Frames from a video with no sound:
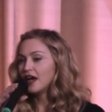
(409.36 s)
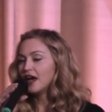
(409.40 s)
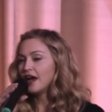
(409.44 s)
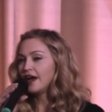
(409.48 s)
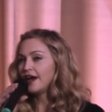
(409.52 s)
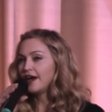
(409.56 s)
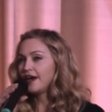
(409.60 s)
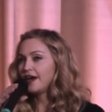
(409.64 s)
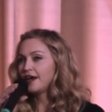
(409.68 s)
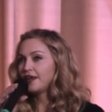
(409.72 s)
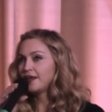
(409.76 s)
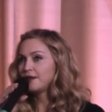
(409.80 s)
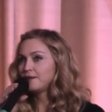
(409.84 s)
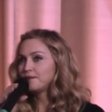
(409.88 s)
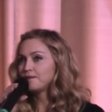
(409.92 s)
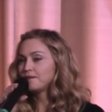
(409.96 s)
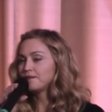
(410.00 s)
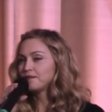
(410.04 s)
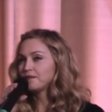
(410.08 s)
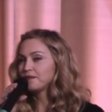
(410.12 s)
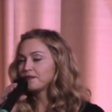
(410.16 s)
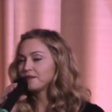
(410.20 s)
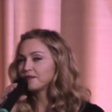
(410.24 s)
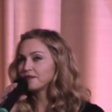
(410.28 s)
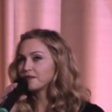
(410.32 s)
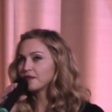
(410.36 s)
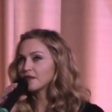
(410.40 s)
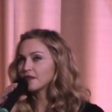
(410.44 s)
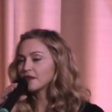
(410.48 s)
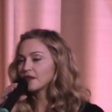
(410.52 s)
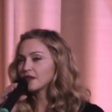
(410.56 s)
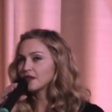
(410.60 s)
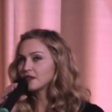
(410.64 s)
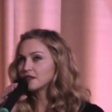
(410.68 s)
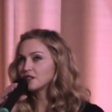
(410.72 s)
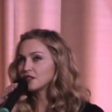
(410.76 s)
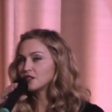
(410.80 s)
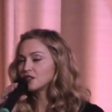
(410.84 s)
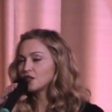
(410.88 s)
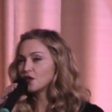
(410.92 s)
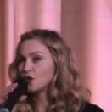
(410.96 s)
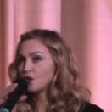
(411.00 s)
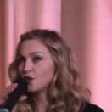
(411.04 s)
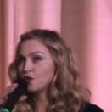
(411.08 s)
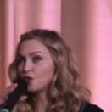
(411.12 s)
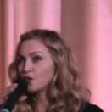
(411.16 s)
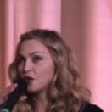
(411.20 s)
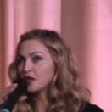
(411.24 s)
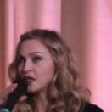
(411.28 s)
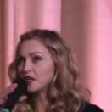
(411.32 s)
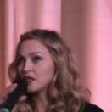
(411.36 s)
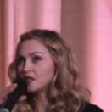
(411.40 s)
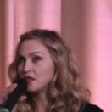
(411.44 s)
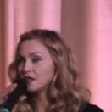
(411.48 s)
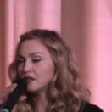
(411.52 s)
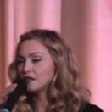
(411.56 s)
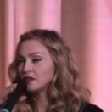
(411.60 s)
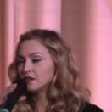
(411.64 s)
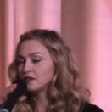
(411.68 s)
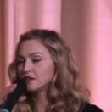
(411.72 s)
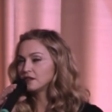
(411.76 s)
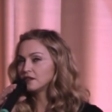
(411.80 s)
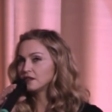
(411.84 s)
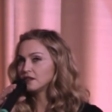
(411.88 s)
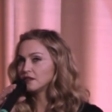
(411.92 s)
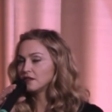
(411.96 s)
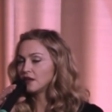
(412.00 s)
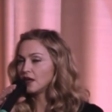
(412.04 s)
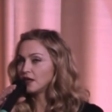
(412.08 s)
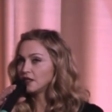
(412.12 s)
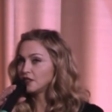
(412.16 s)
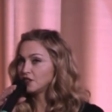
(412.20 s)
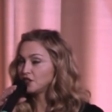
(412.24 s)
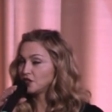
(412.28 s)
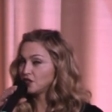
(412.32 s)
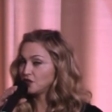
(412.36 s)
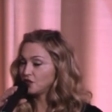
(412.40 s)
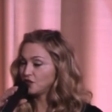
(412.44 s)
Um, so we, I